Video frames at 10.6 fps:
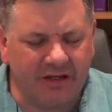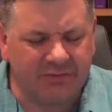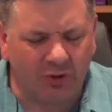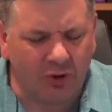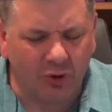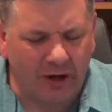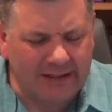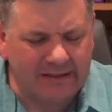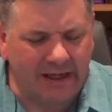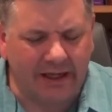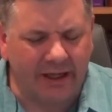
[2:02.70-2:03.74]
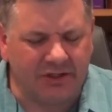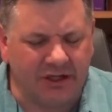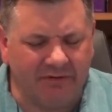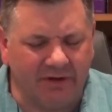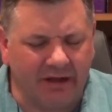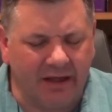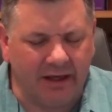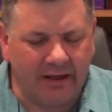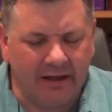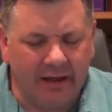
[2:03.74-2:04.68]
more Christ like each and every
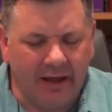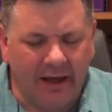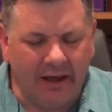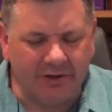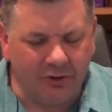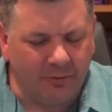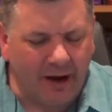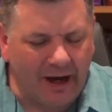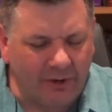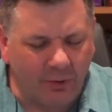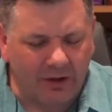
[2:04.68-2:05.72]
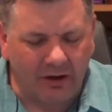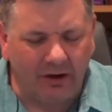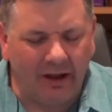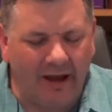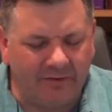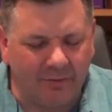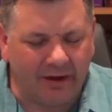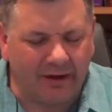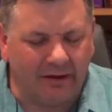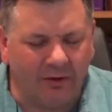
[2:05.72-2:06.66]
day. And do a mighty work in our life to
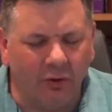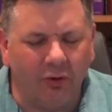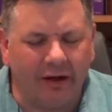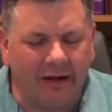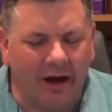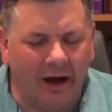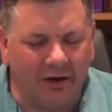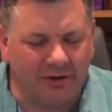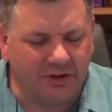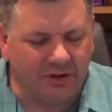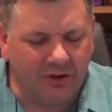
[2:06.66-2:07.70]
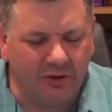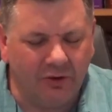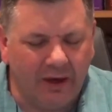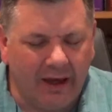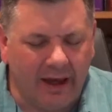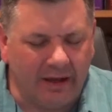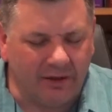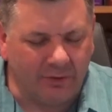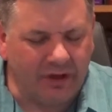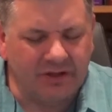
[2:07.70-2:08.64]
bring glory and honor to you and
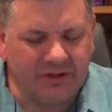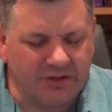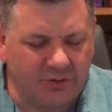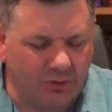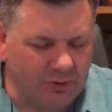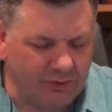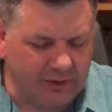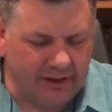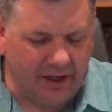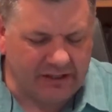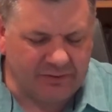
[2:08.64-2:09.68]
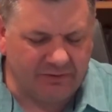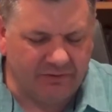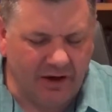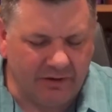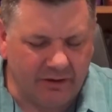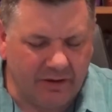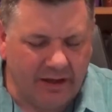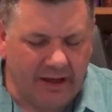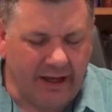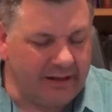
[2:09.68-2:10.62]
to reach this world with the gospel, Father.
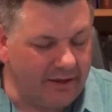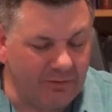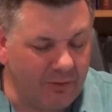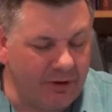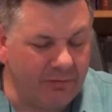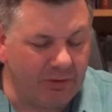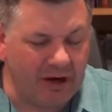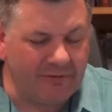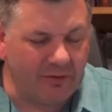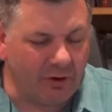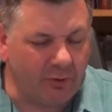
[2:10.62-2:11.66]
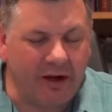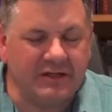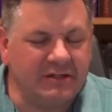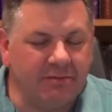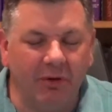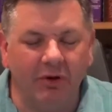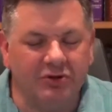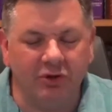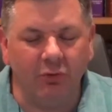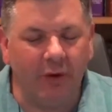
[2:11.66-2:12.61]
And therefore we pray for a great
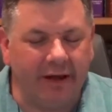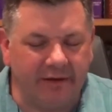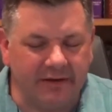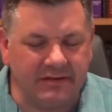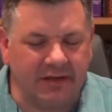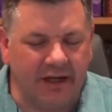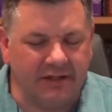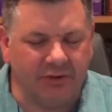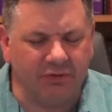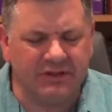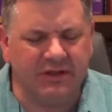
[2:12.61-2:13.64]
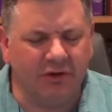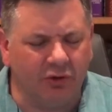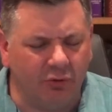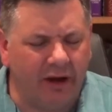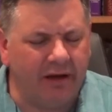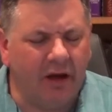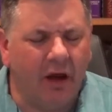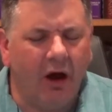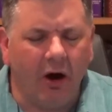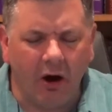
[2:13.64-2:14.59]
spiritual awakening in this nation. We'll see a great
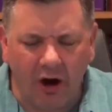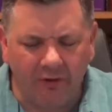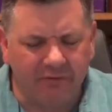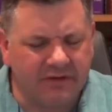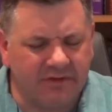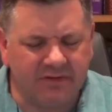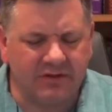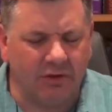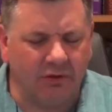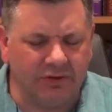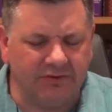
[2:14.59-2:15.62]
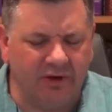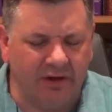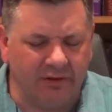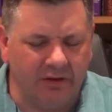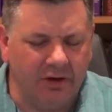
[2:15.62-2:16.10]
harvest of souls, Father.